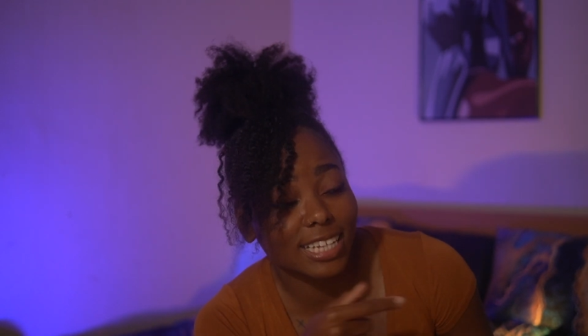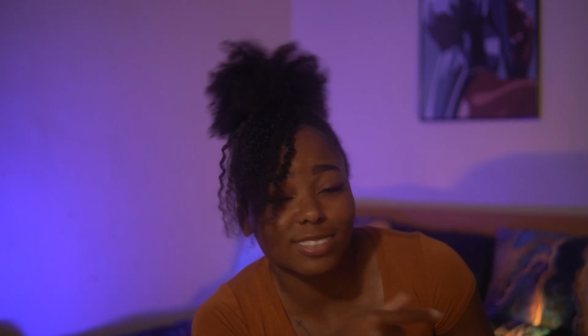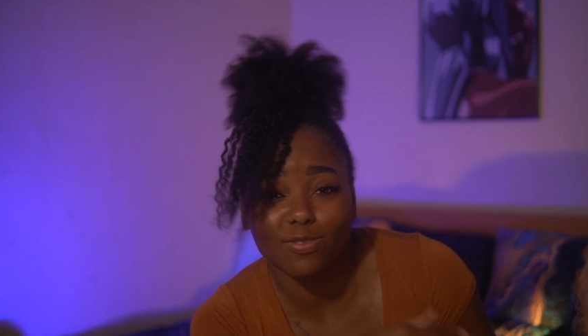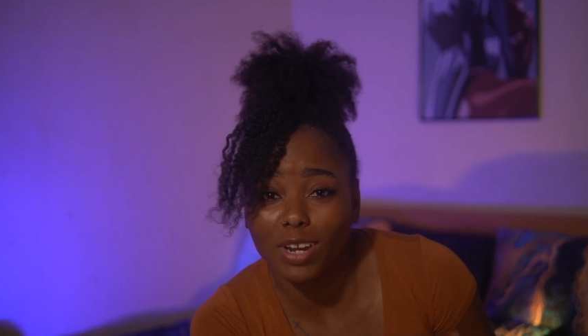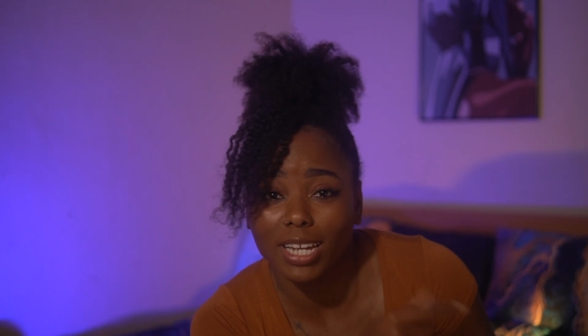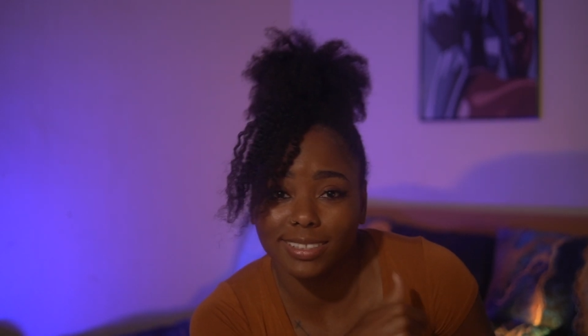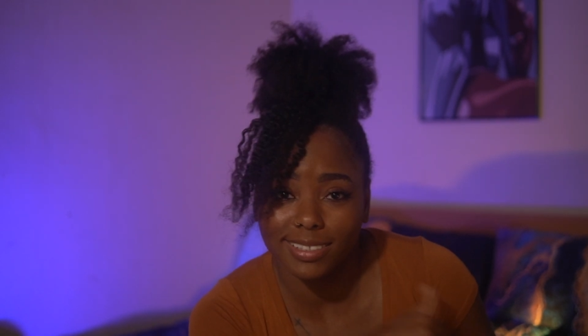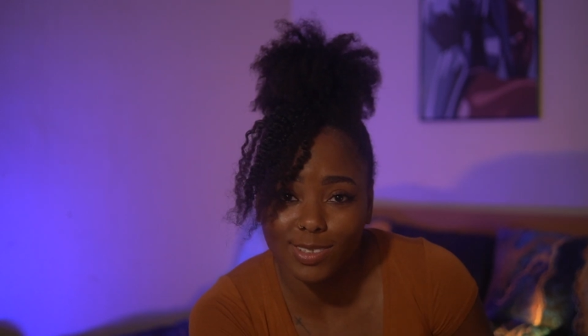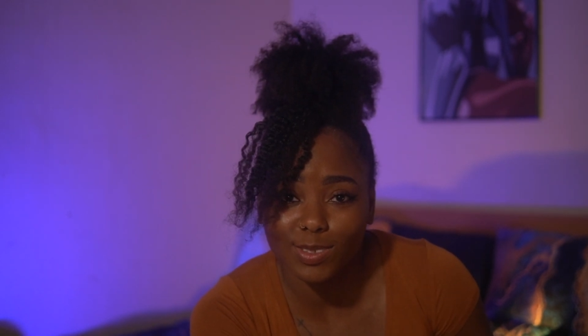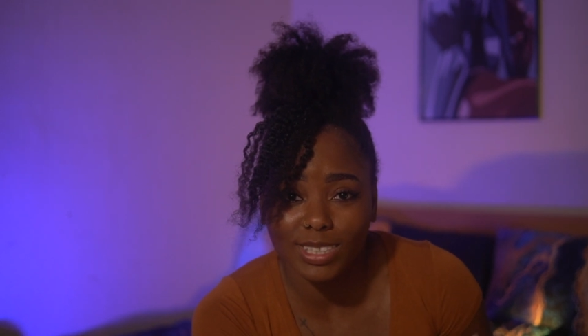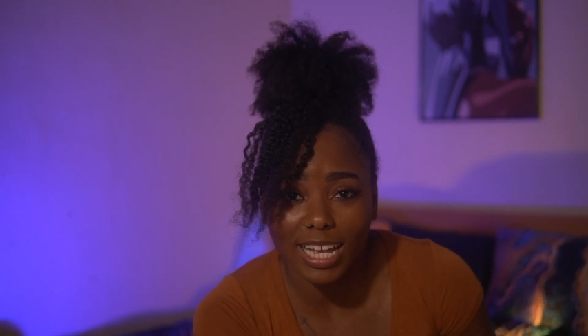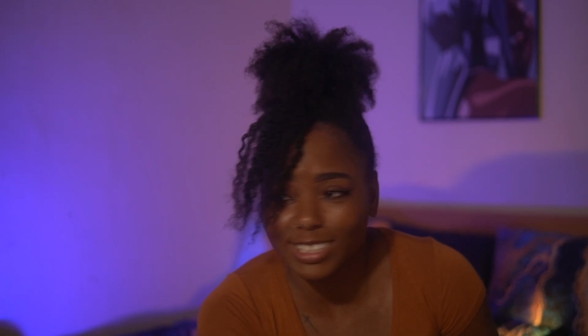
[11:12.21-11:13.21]
his friend to
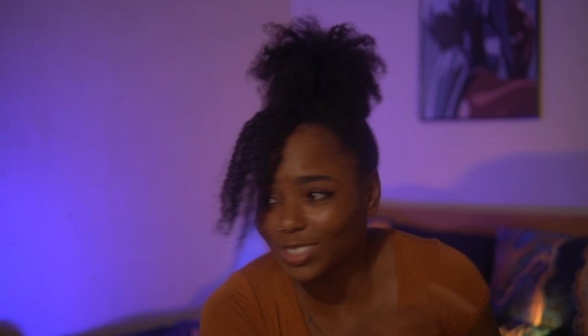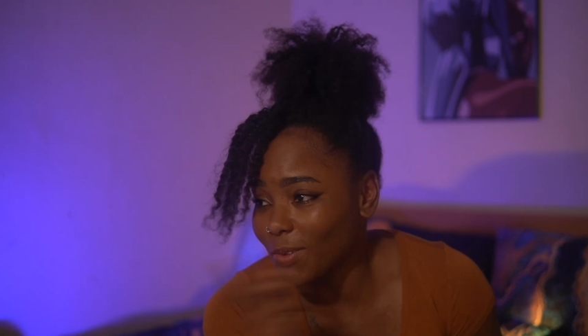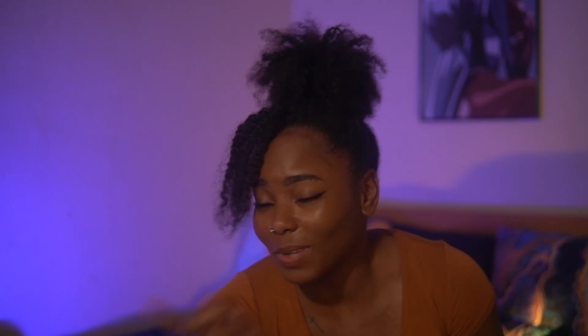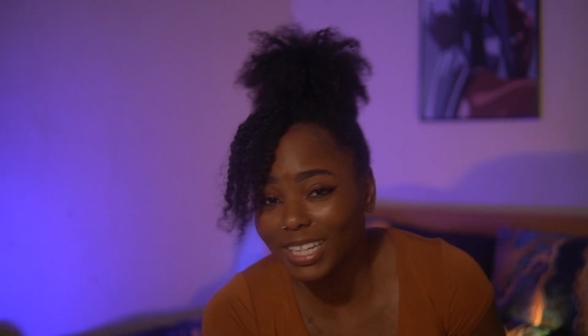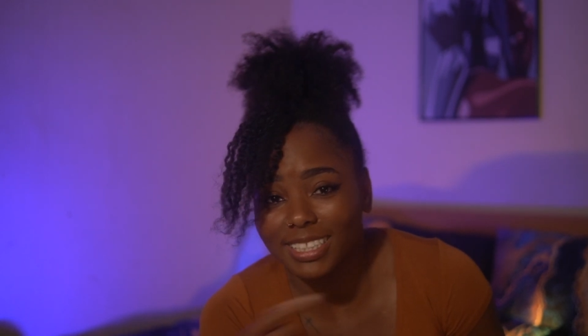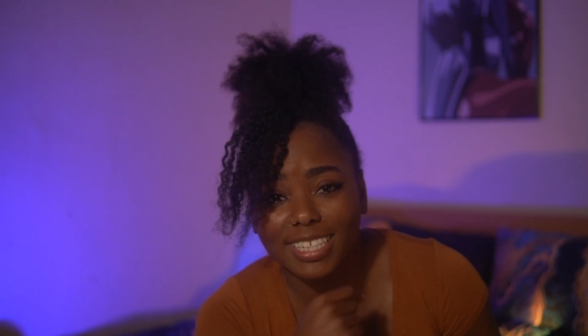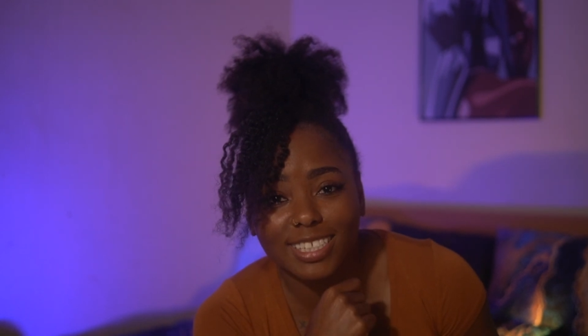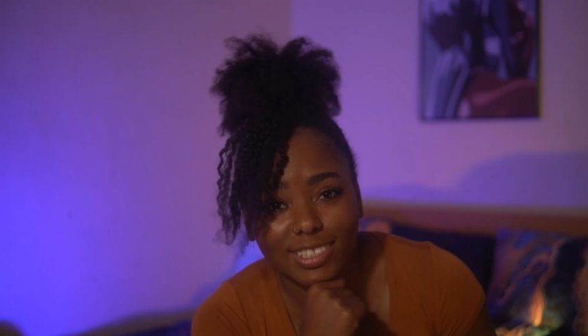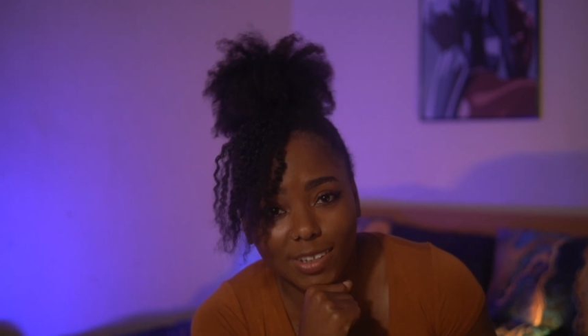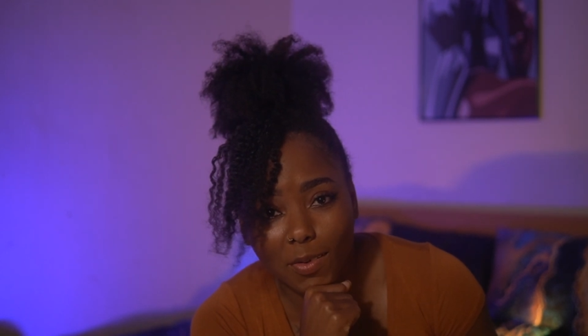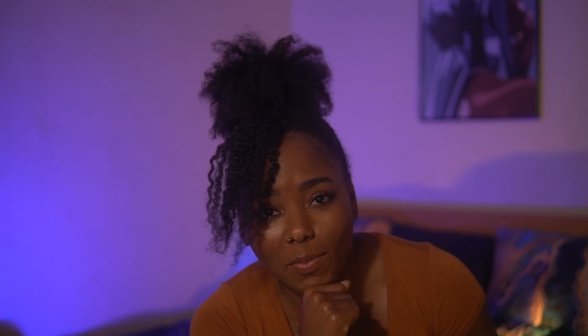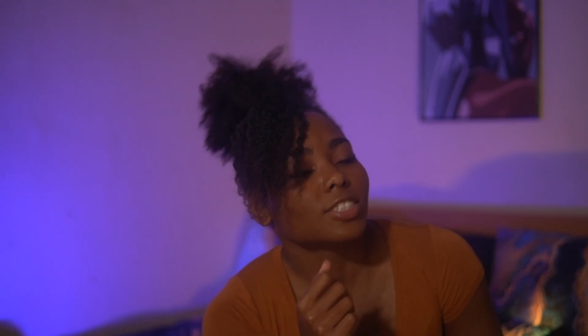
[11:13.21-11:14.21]
use that soap like it's his
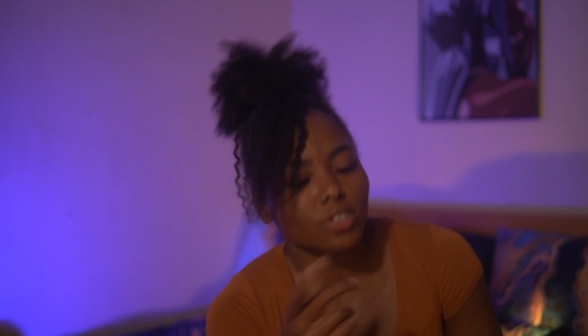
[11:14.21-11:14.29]
soap?